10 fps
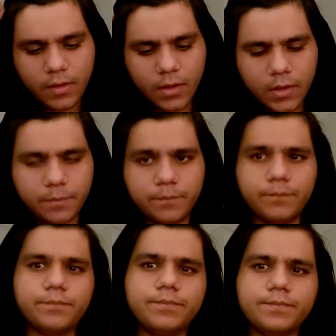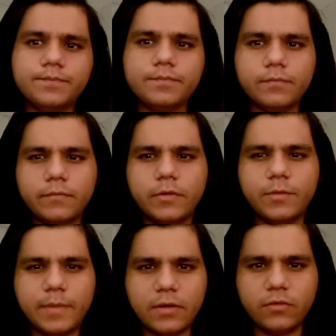Um,
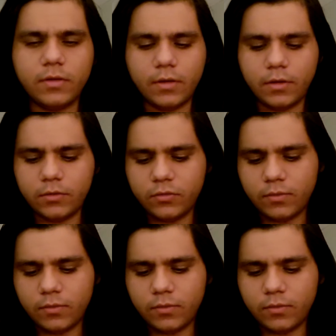especially harsh.